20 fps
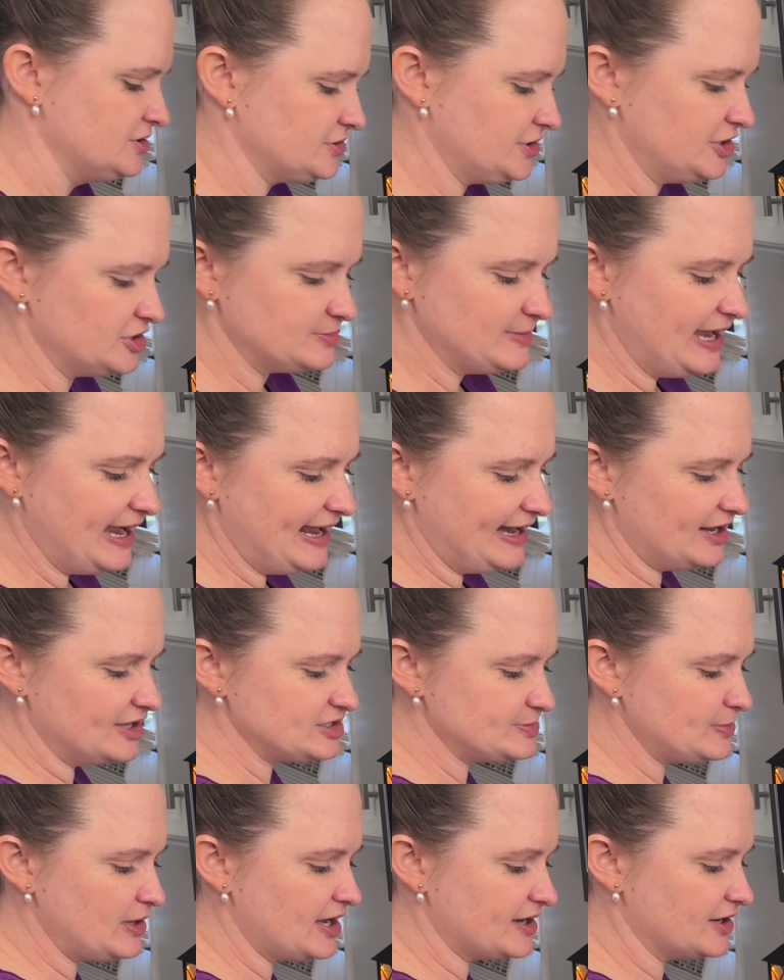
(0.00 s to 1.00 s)
So here's my
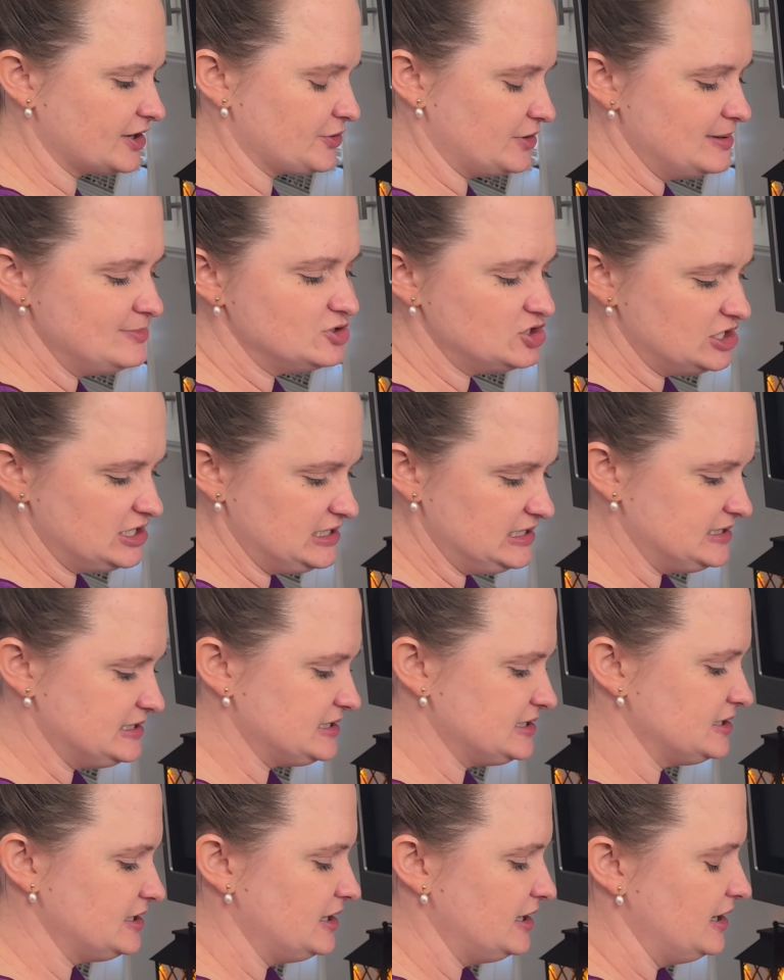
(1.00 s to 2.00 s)
8-ounce block of cream
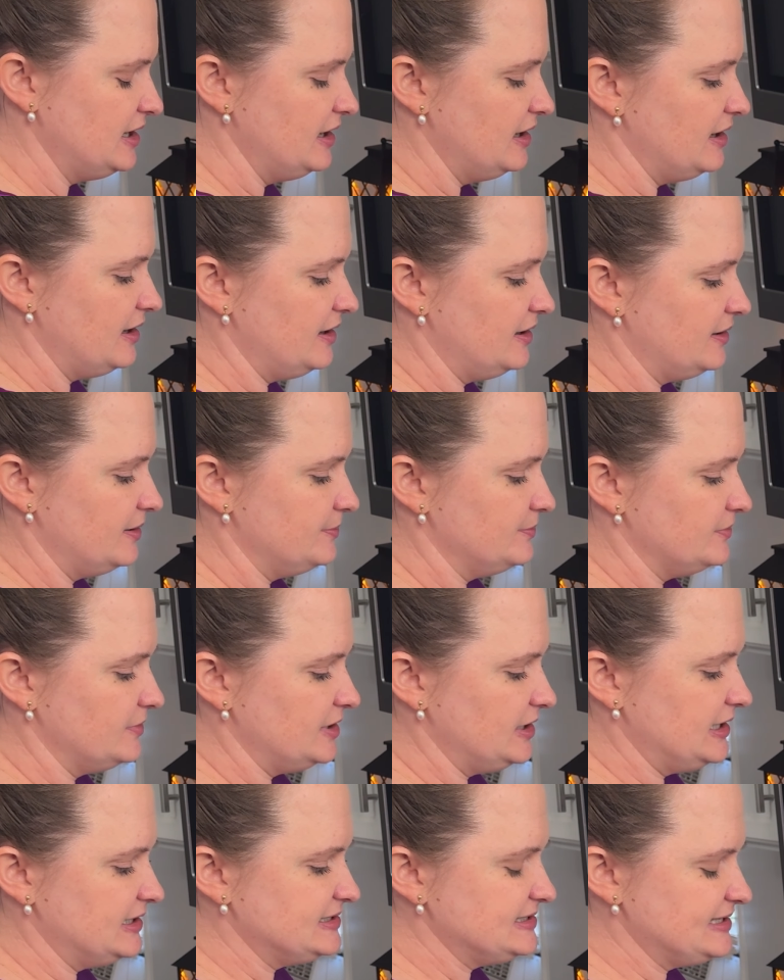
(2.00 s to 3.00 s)
cheese.
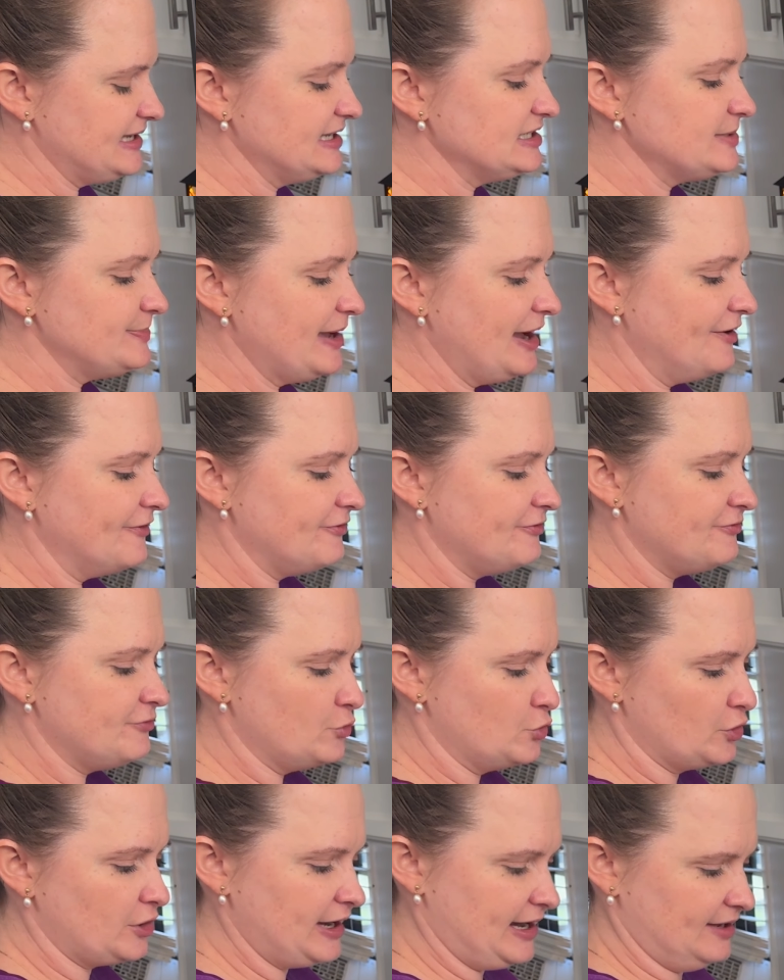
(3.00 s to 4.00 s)
It says about
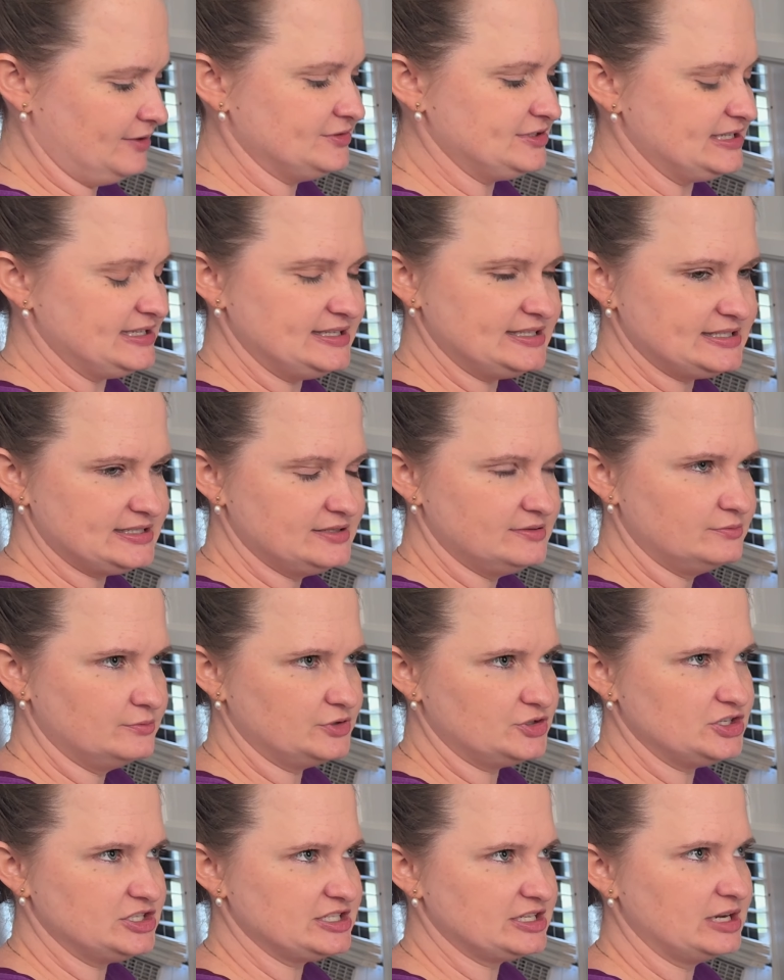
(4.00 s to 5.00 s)
4 ounces,
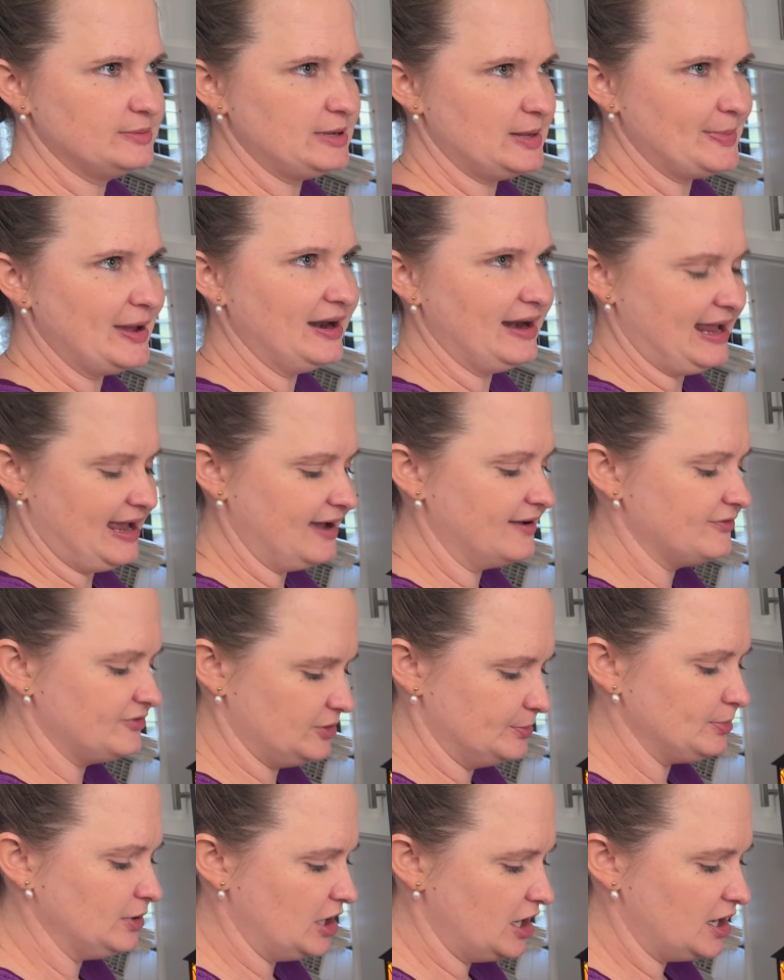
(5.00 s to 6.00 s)
which is going to be about half
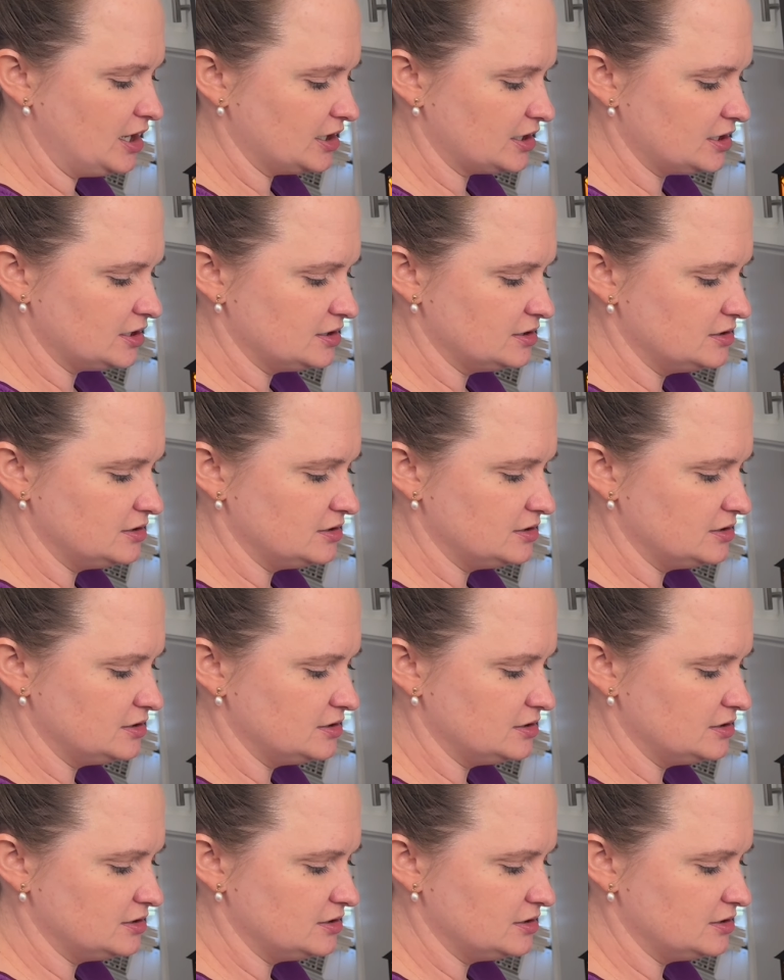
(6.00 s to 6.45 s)
the block.